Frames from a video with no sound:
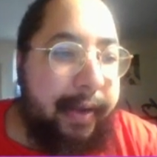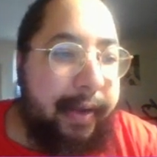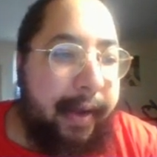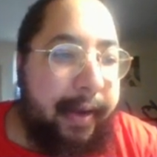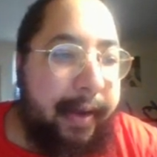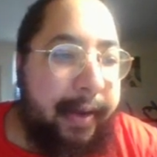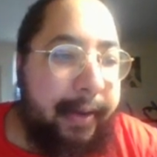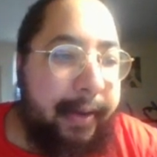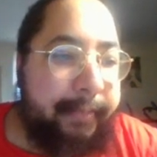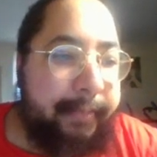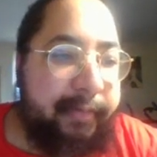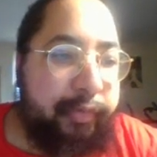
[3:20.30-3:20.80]

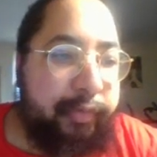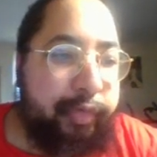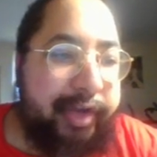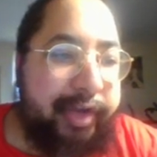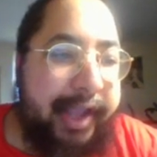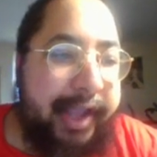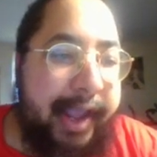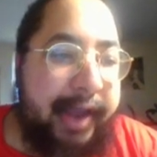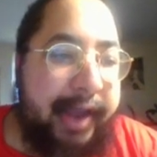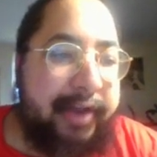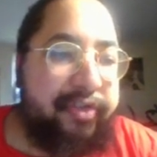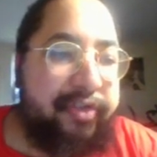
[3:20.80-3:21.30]
if we
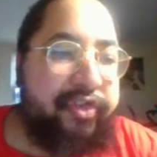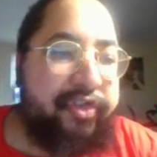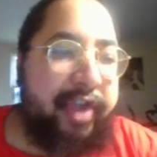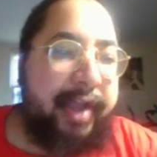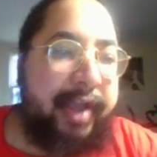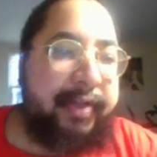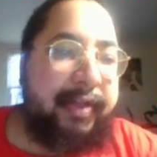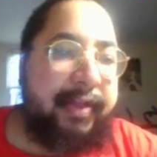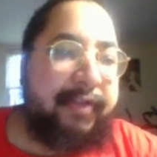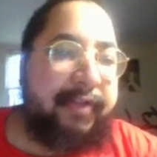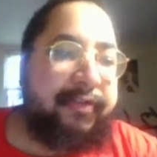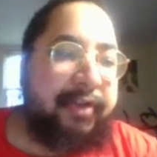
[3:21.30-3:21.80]
can
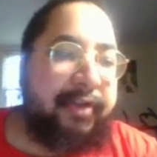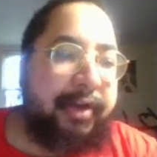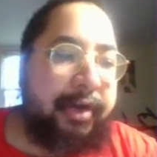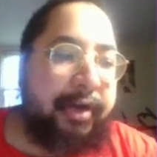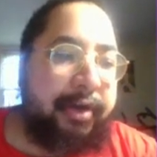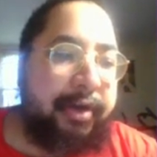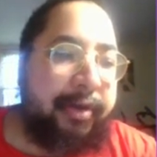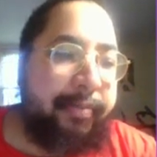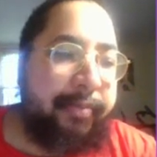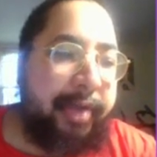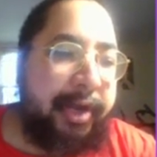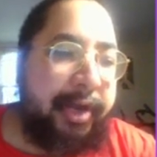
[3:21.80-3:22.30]
enchant this on
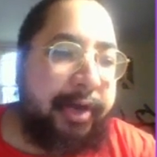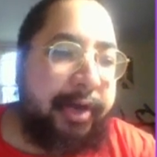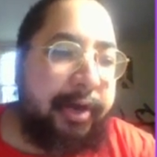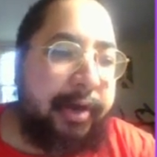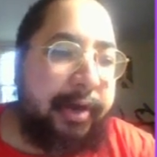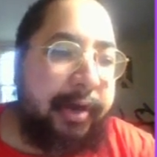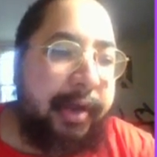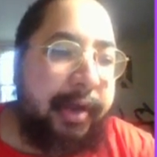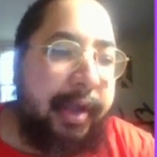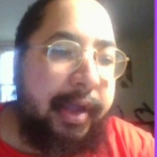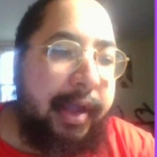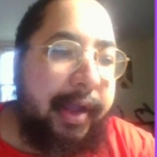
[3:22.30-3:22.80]
our
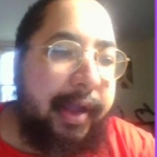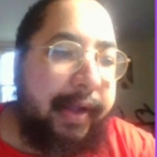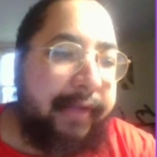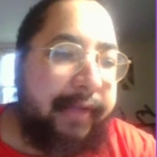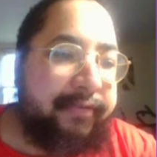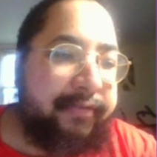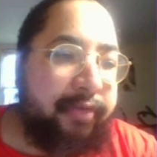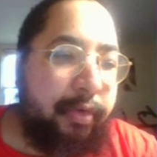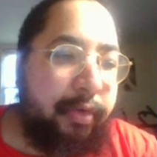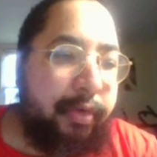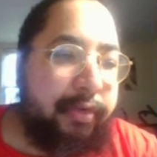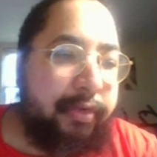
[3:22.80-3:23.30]
commander,
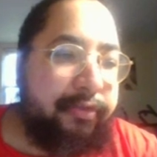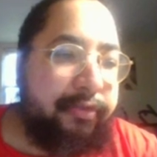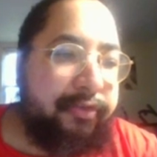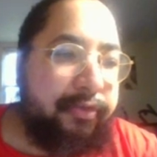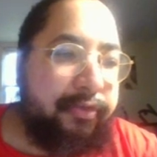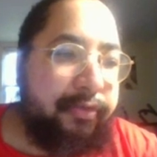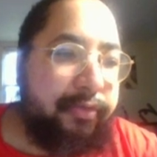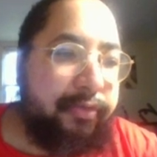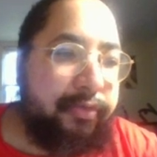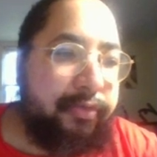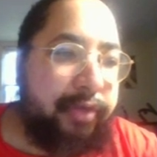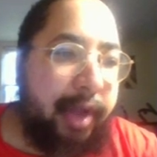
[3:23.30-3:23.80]
it's going
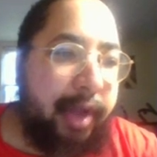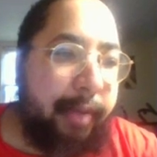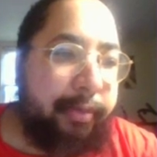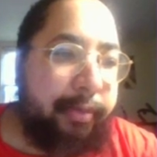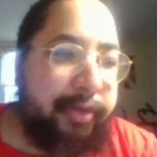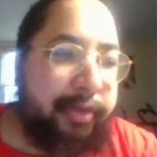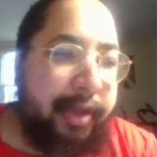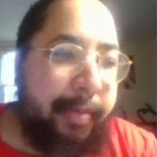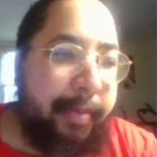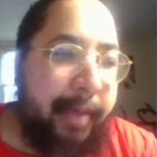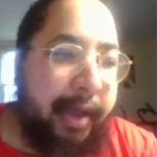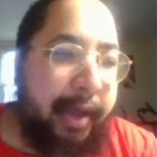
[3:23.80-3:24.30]
to double
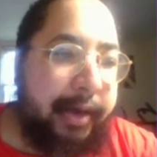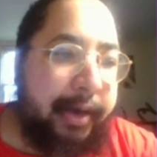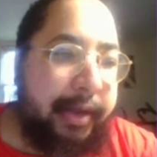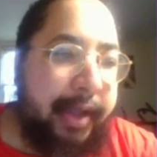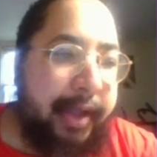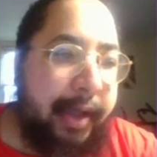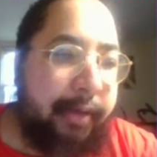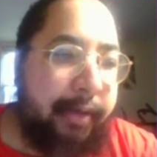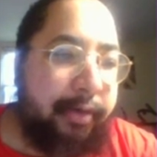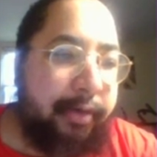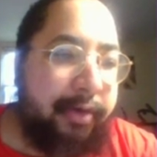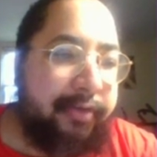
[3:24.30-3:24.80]
the amount of
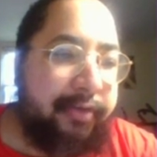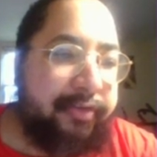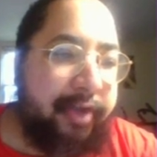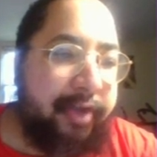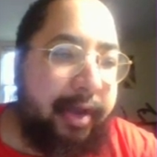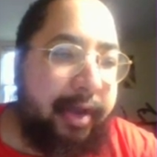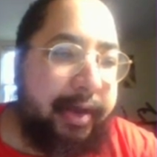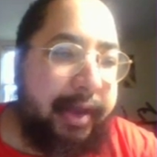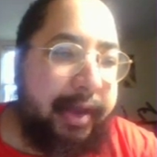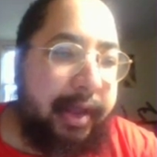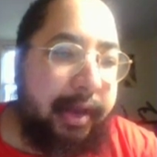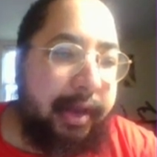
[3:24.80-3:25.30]
counters
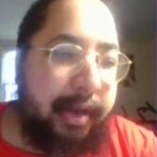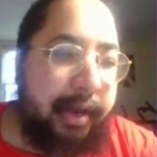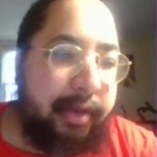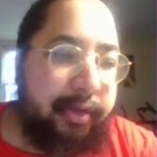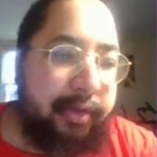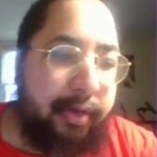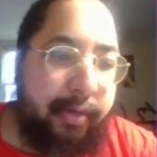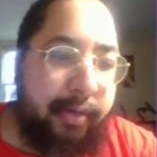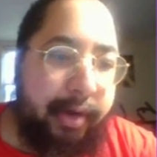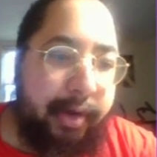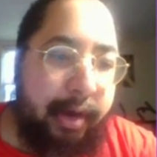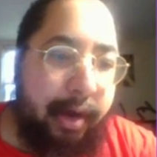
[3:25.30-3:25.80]
on it
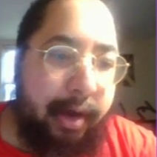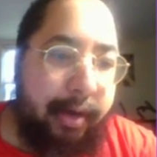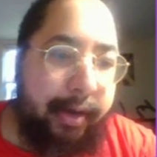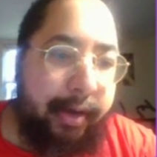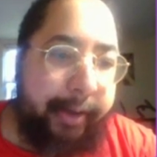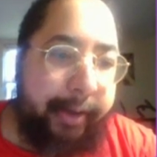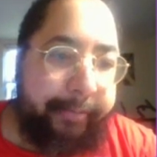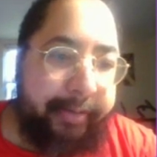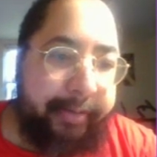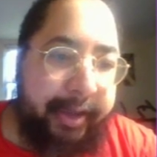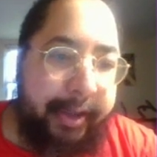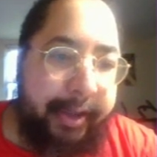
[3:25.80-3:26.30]
during our
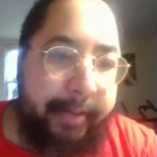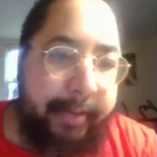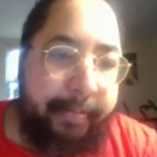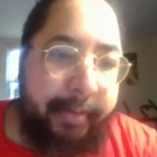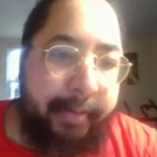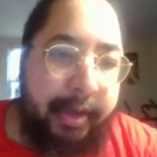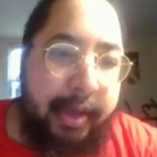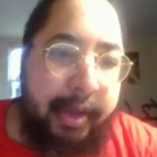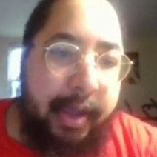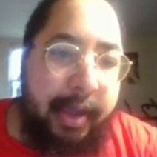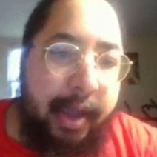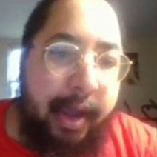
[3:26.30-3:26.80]
upkeep.
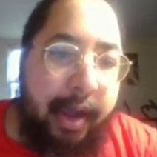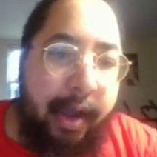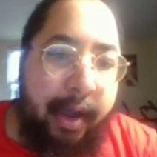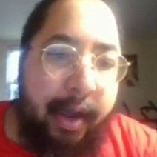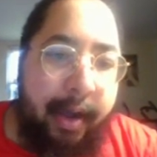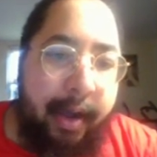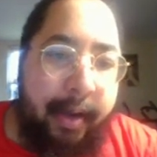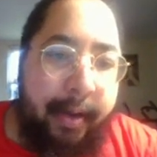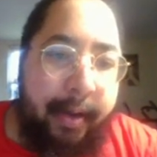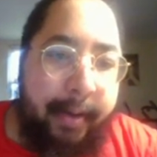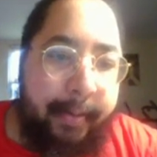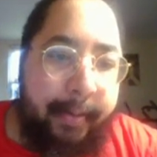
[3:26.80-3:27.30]

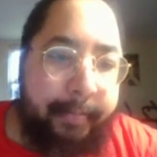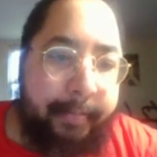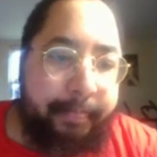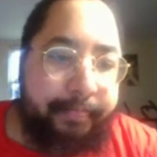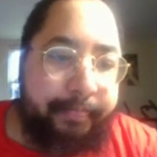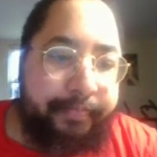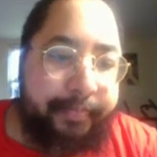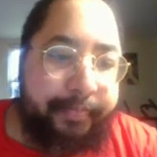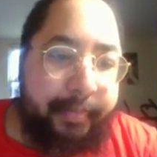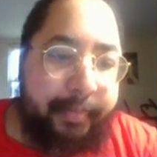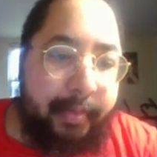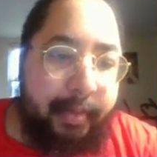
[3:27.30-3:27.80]

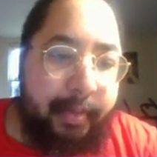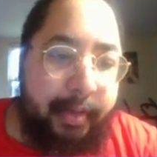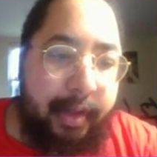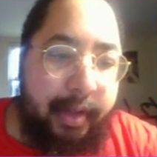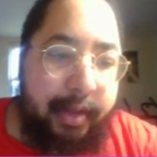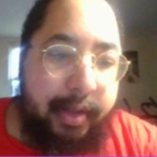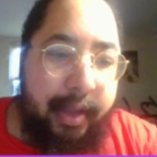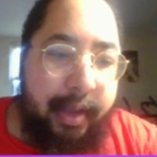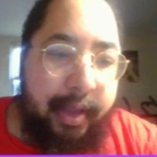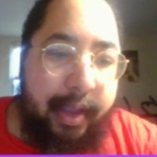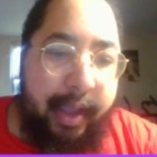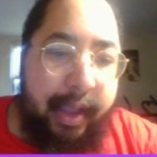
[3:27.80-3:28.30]
And
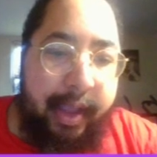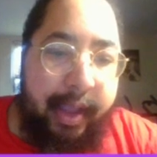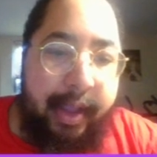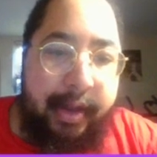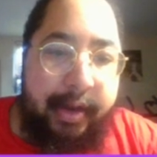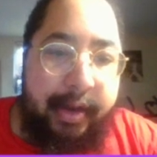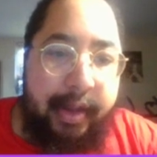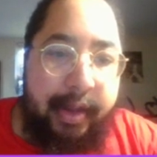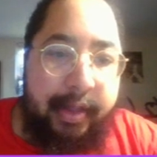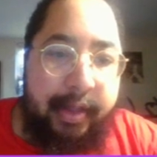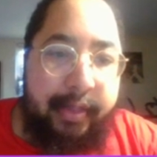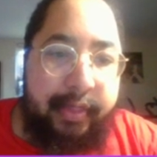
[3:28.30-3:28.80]

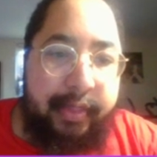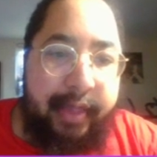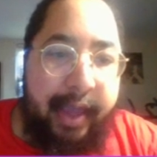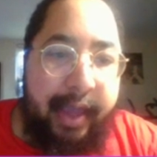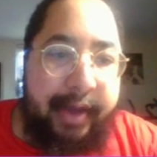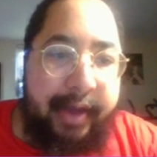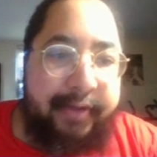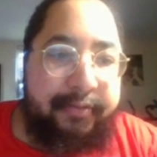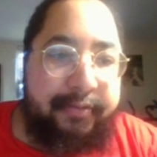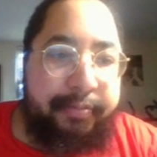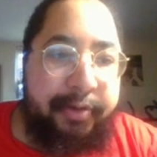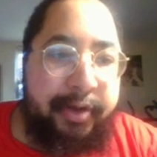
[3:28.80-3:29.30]

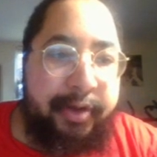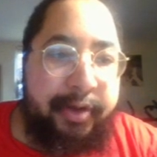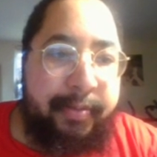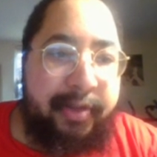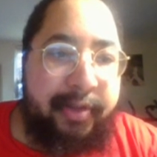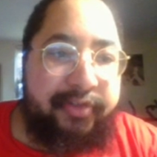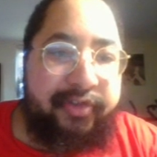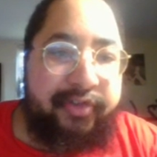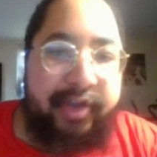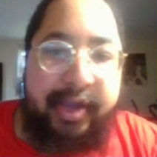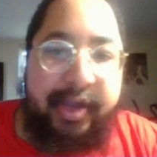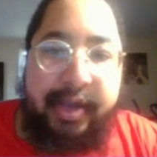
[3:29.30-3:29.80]
that is pretty
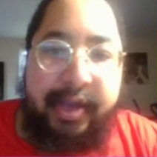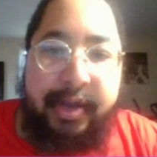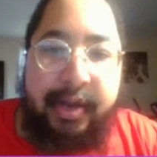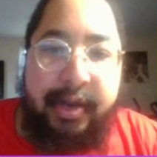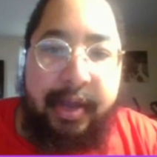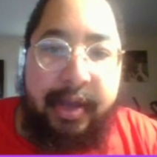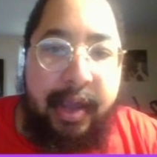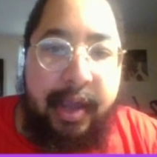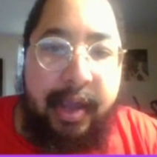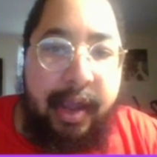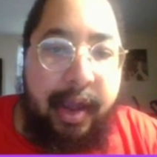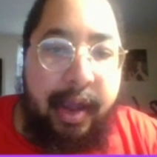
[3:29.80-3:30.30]
much it.
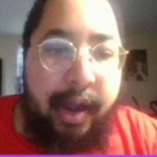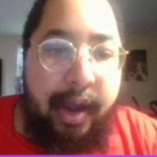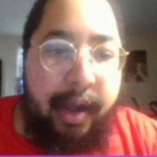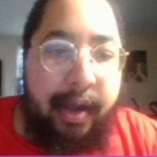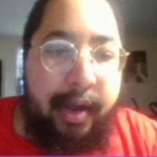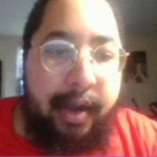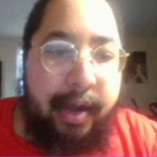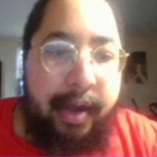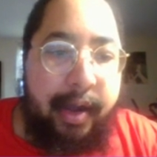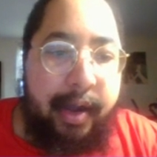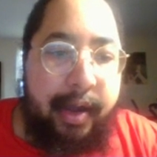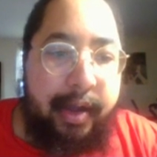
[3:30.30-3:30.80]

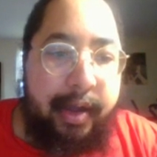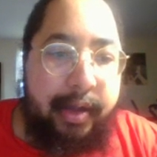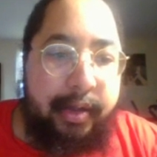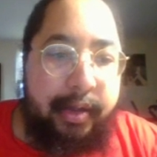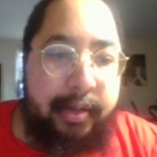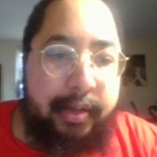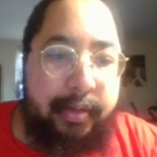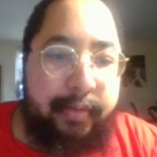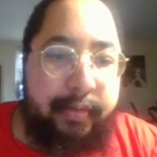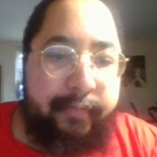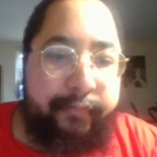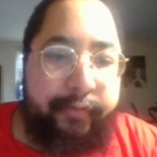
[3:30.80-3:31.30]

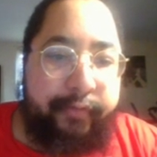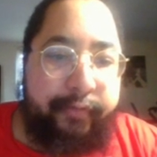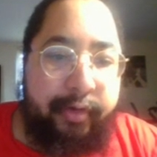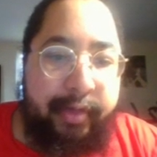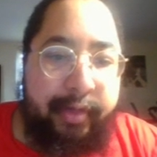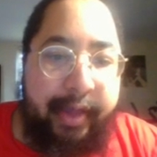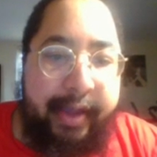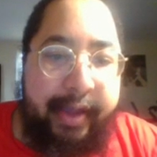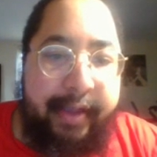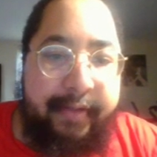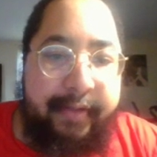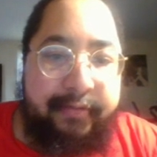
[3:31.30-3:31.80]
For
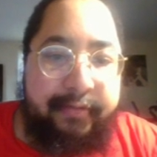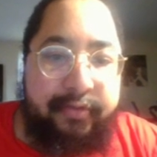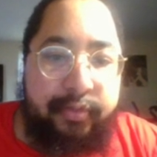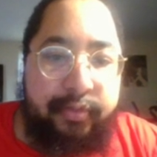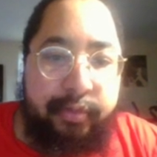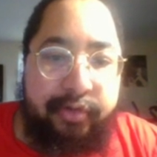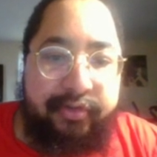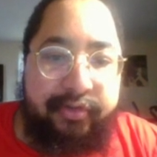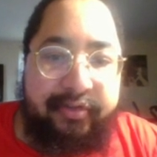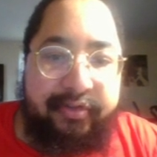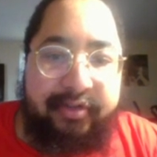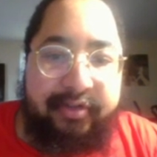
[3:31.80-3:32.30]
lands,
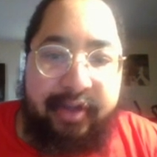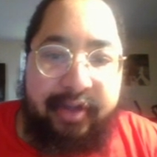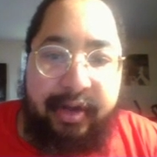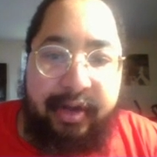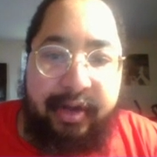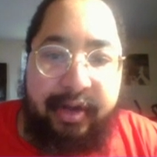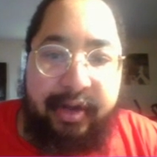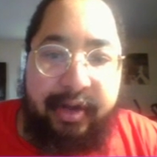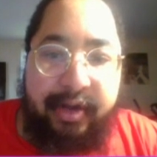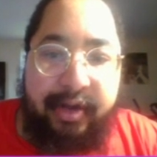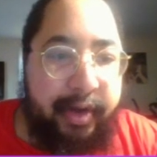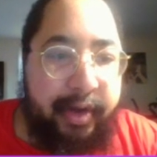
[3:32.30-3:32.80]
we're just going
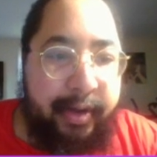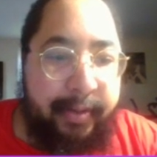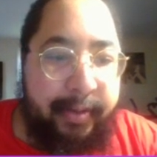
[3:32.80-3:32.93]
to be